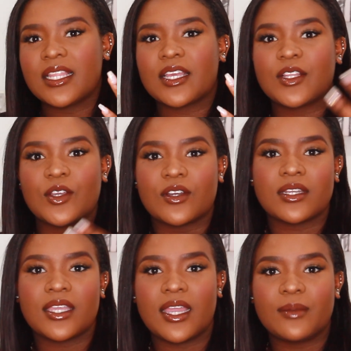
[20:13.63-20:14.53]
like look
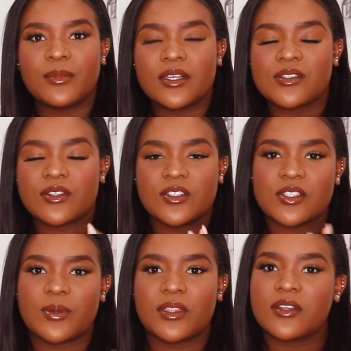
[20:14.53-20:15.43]
on cameras or
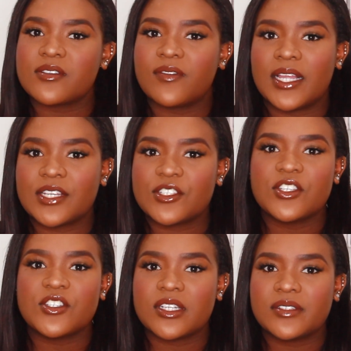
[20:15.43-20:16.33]
just when there's flash
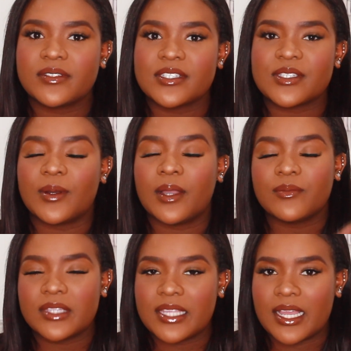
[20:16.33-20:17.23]
in general. So
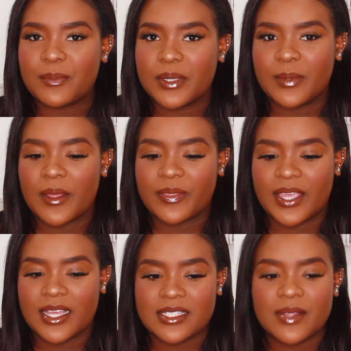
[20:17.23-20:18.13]
I'm really happy about
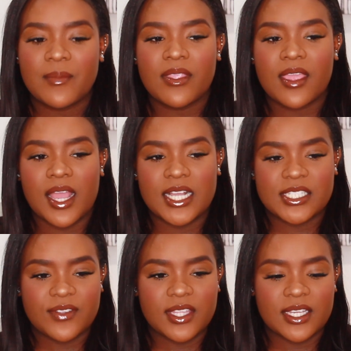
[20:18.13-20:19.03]
that.
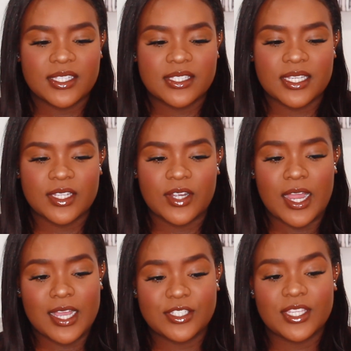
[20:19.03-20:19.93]
As for the concealer,
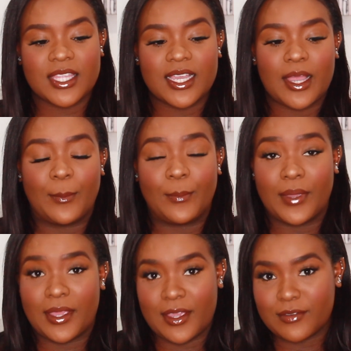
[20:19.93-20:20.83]
I actually think I
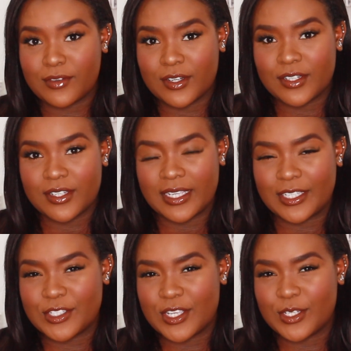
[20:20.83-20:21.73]
may have gotten
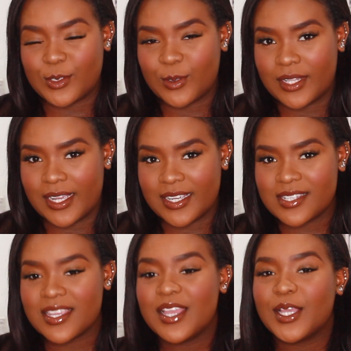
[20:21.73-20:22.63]
like a shade too light,